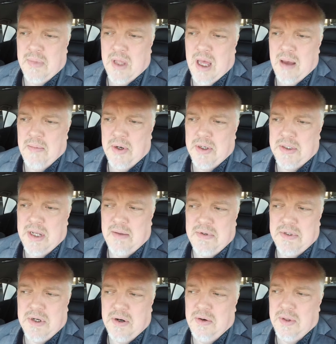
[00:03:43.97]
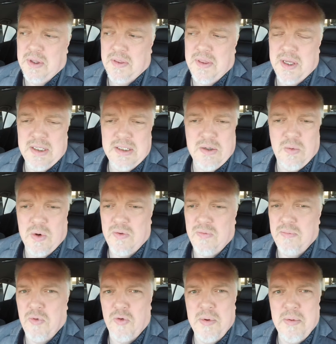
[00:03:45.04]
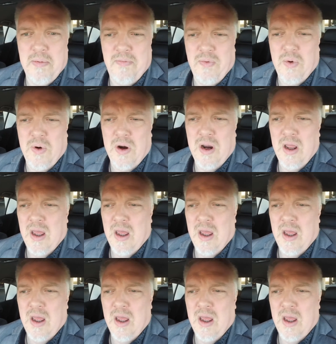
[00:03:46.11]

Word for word: I'm going to have to start doing the things that worked for me before.